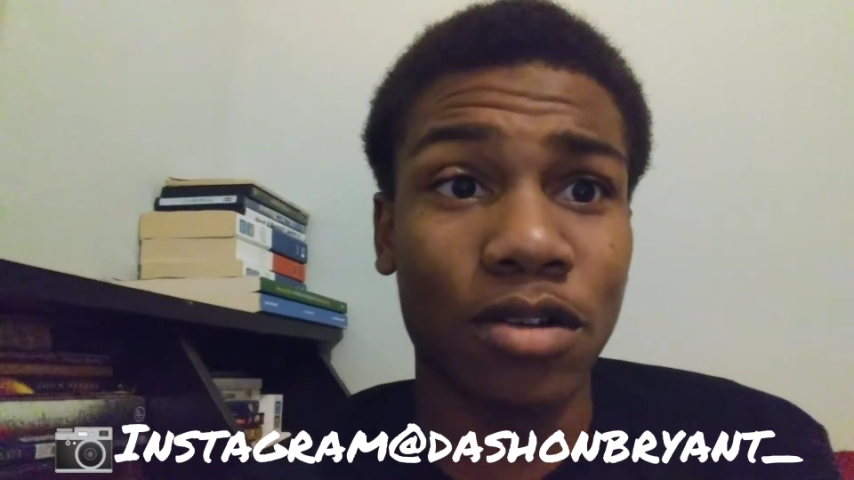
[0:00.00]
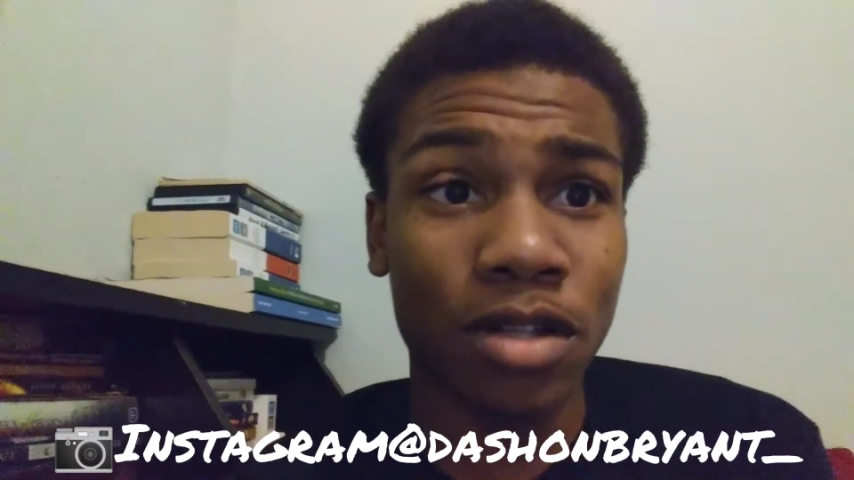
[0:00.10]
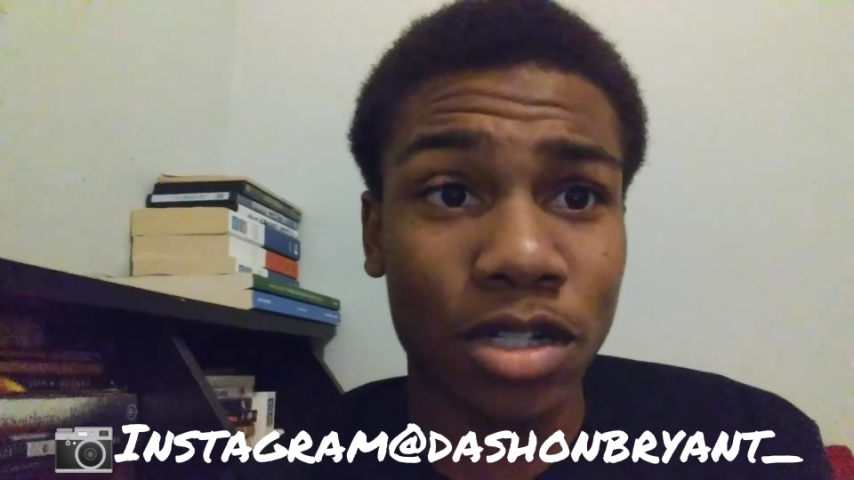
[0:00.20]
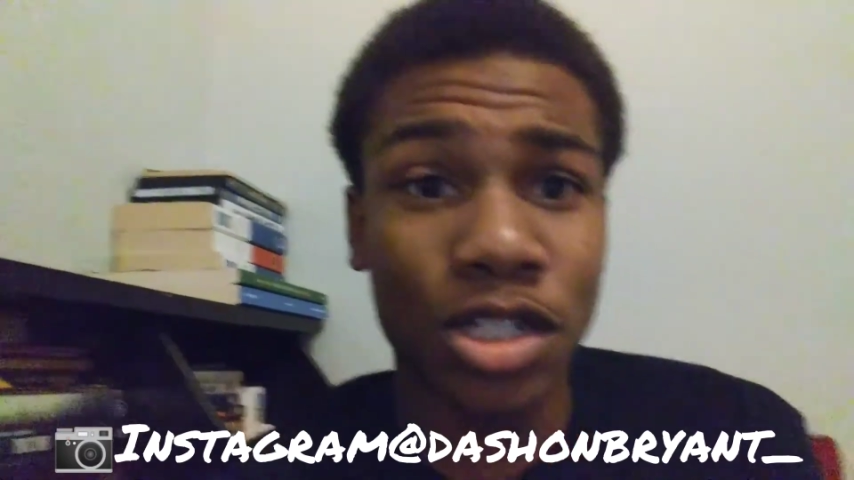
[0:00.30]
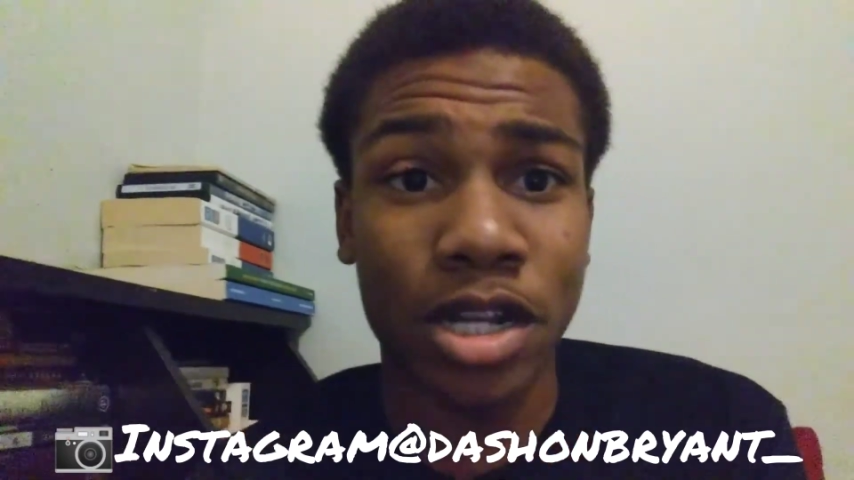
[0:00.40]

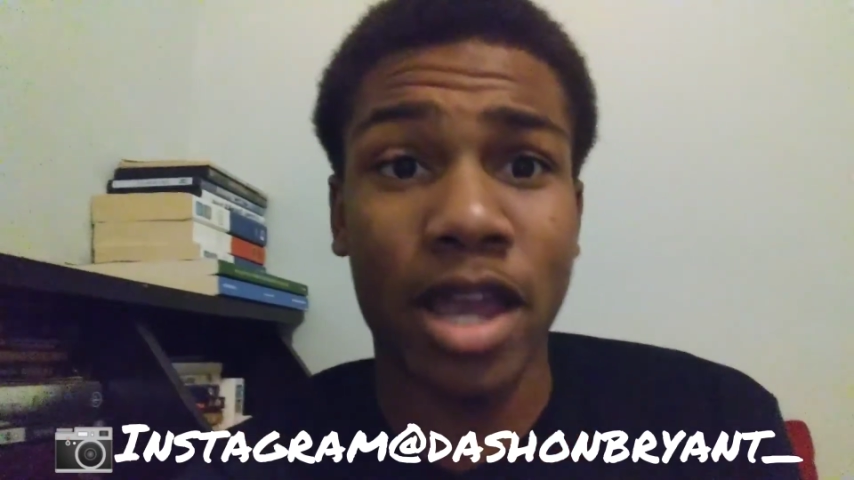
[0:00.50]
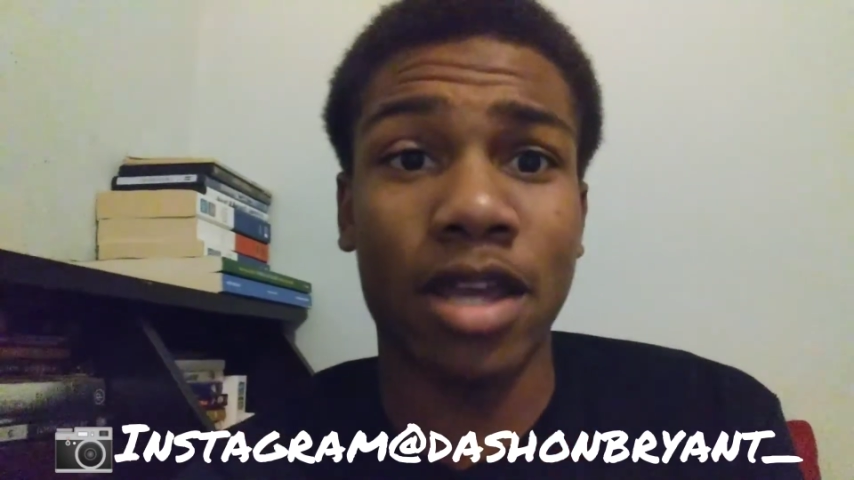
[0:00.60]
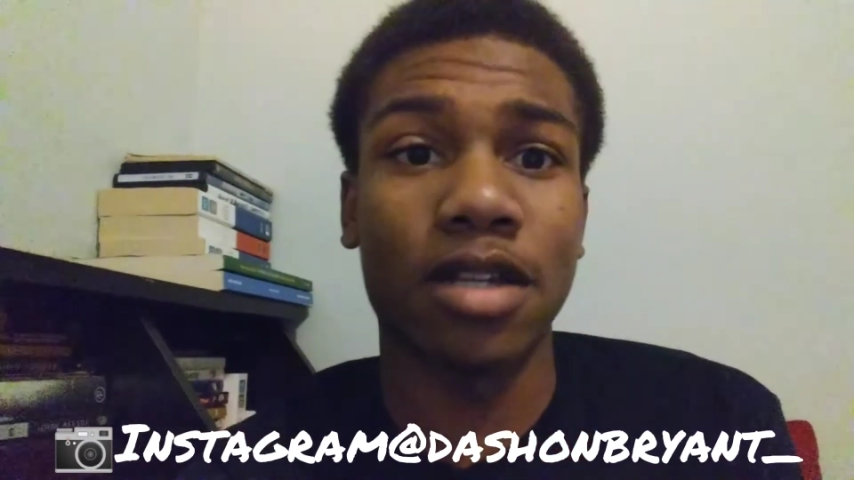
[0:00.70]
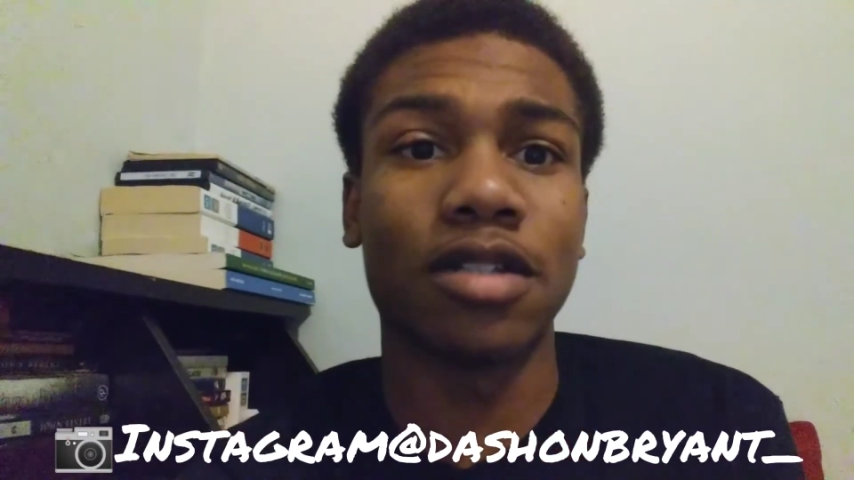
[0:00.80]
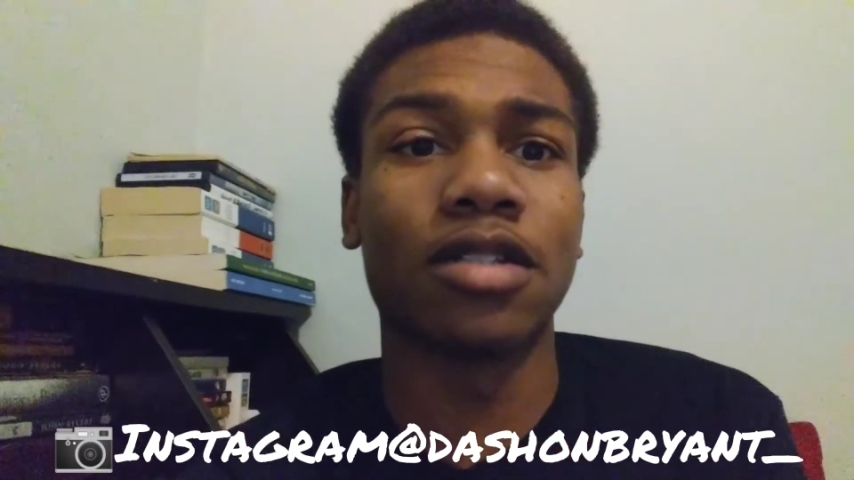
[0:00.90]
good
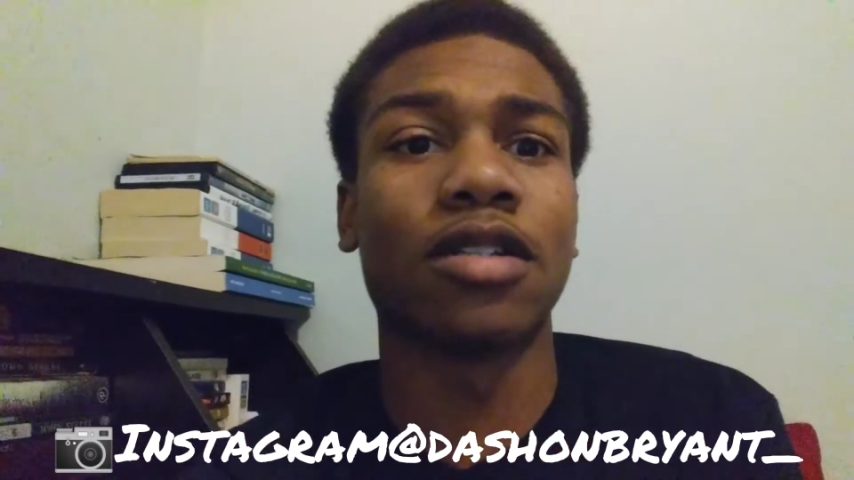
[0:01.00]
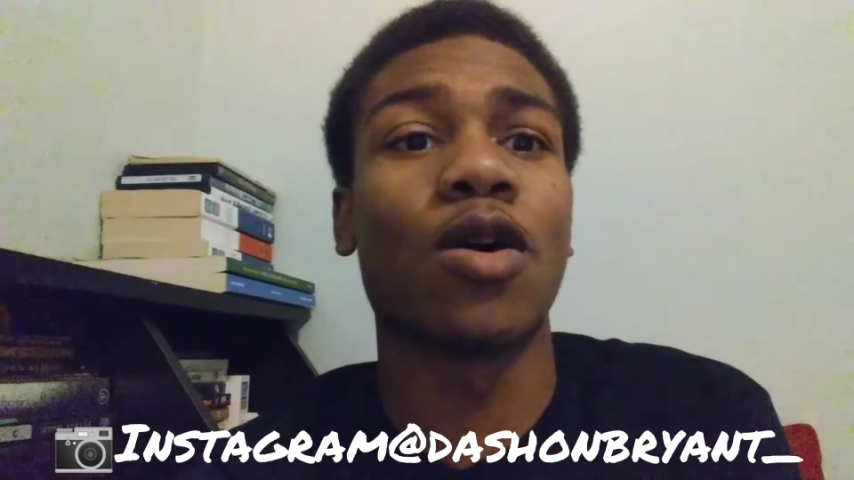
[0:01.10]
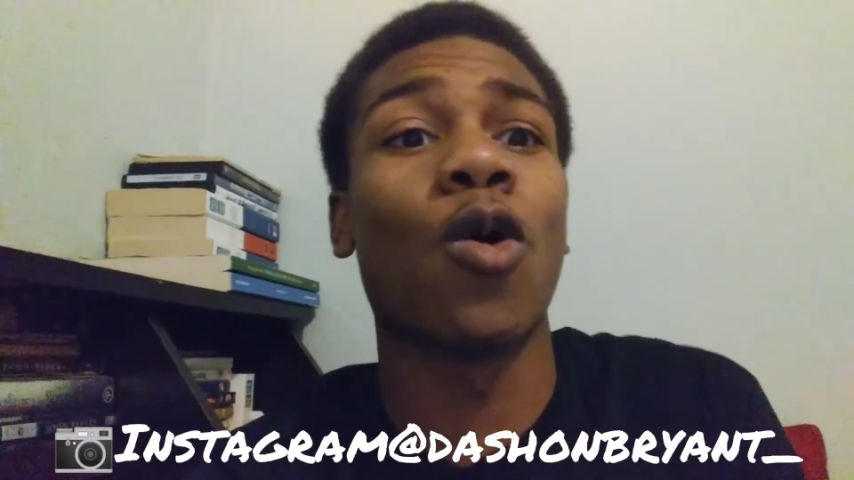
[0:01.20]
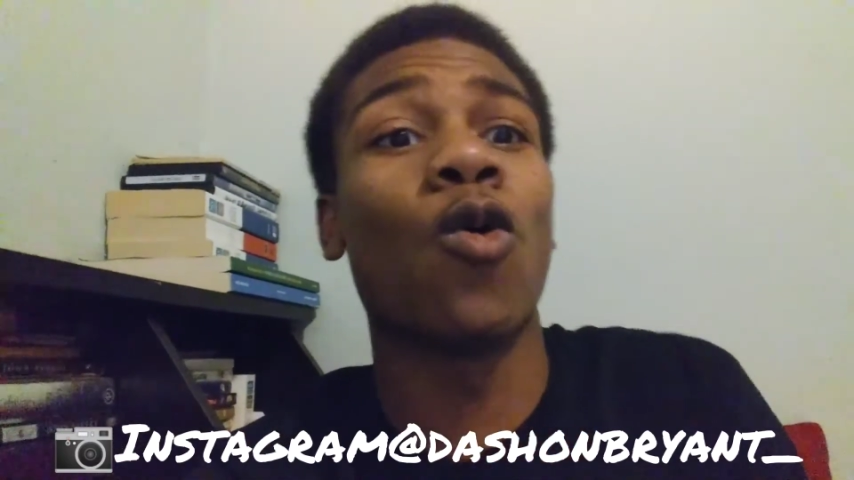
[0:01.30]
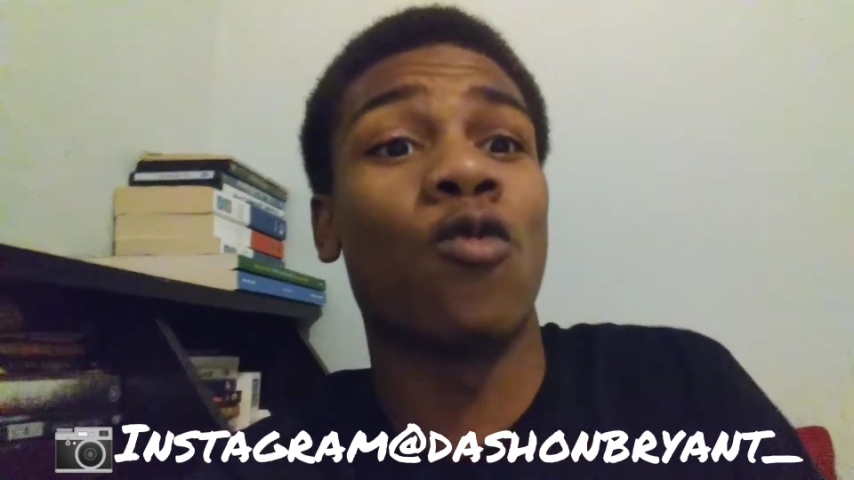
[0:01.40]
change
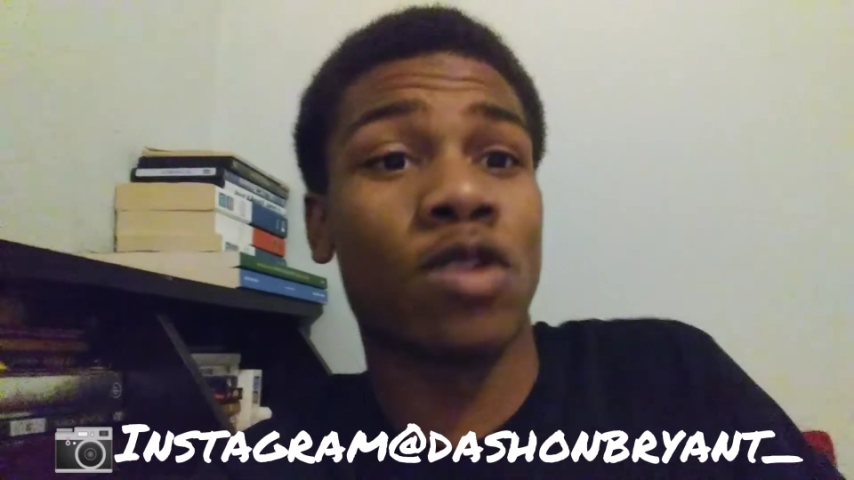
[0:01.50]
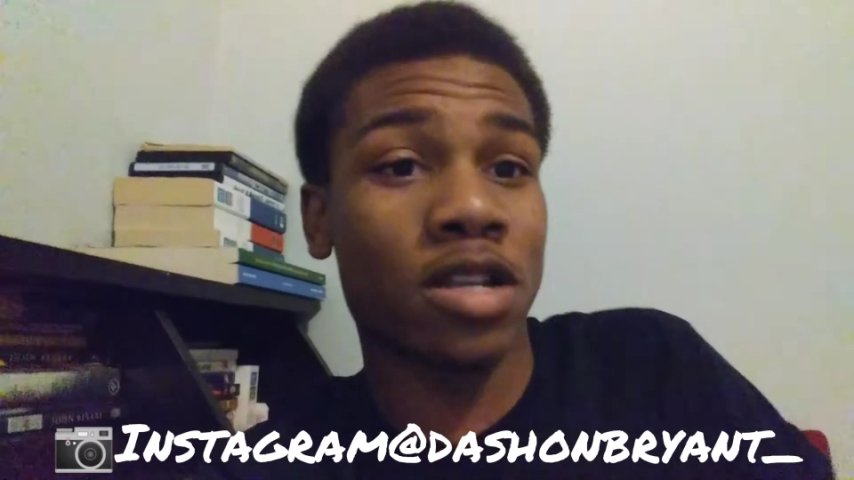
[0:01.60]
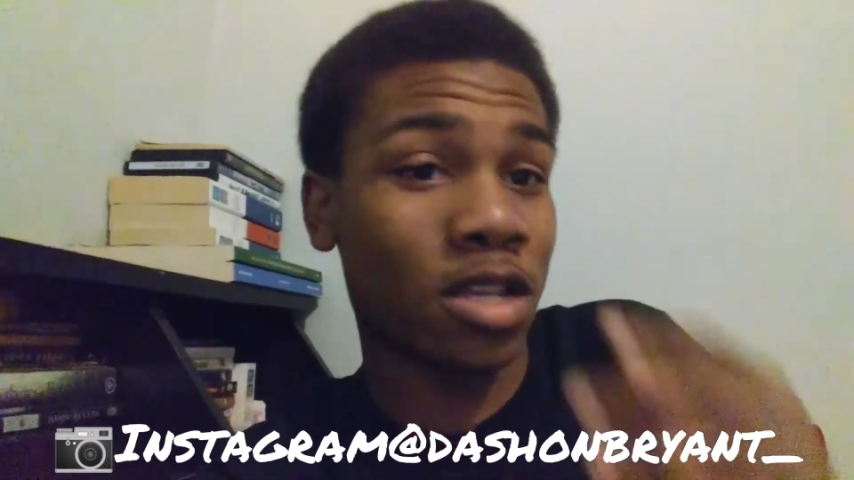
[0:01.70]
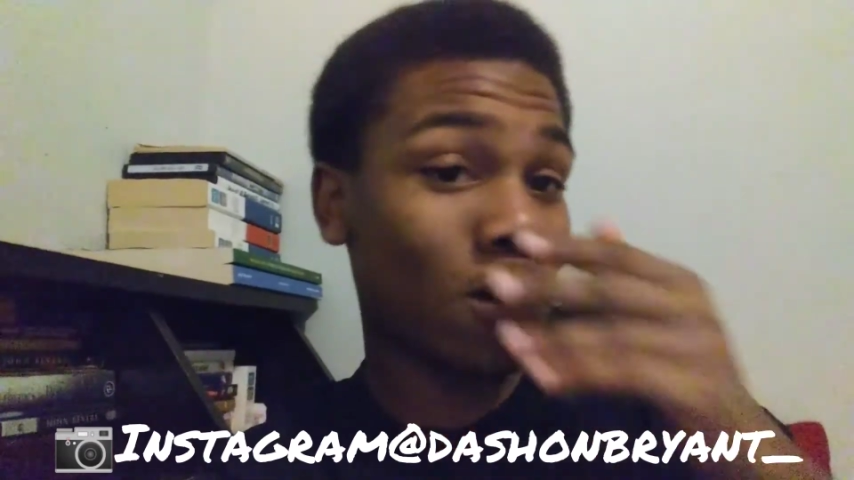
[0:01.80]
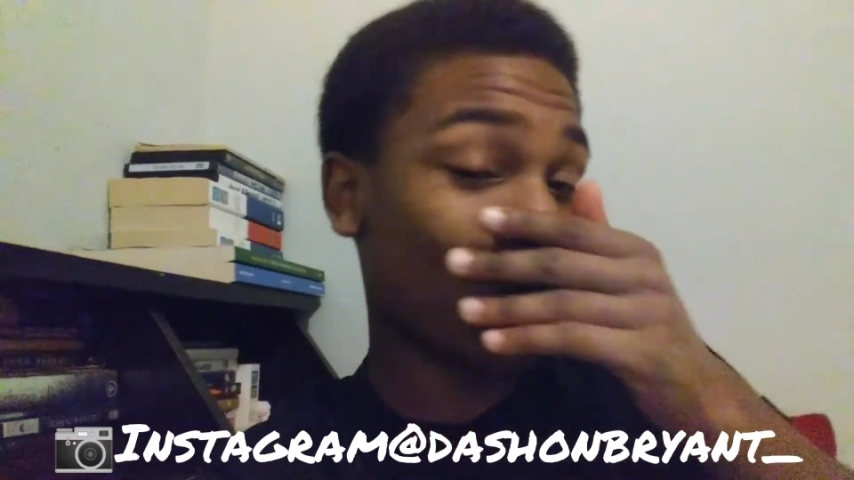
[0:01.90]
over
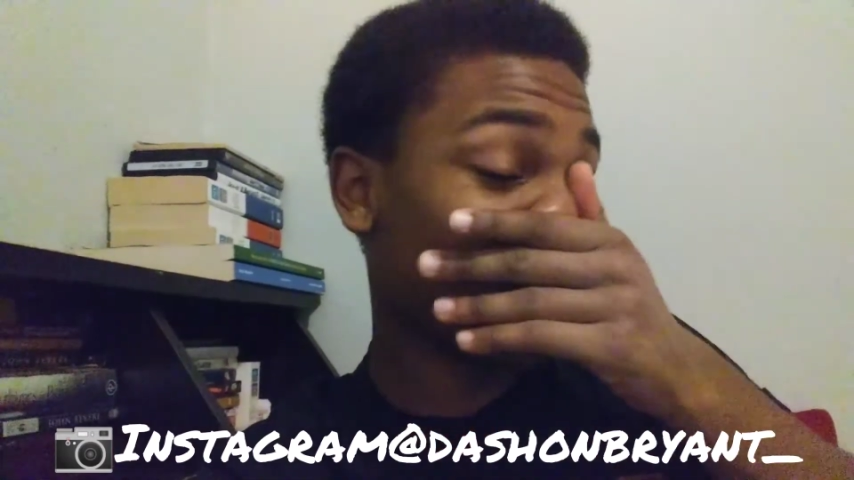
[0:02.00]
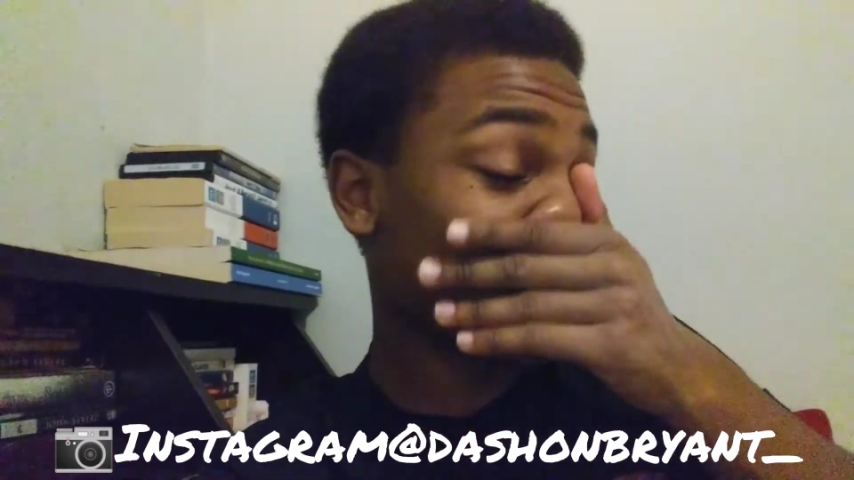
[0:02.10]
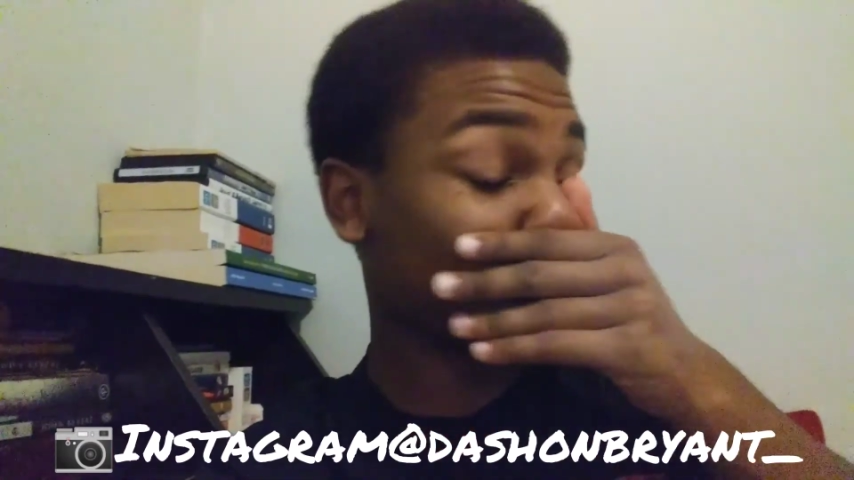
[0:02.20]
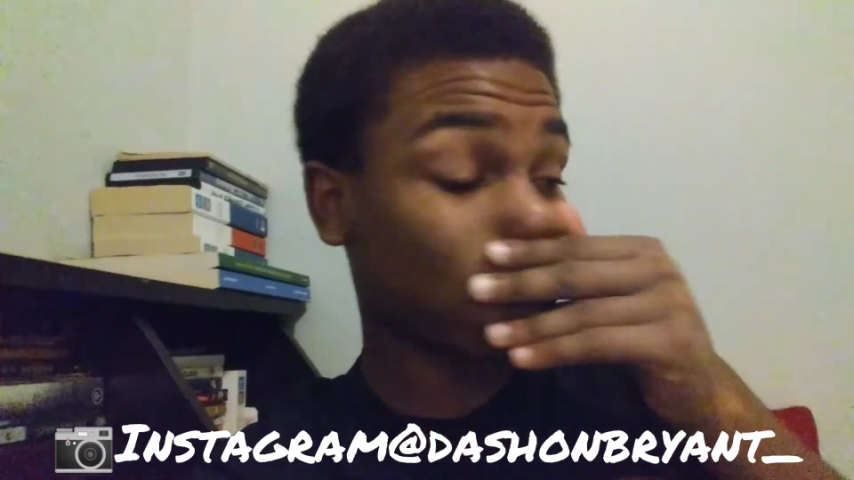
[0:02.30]
the years.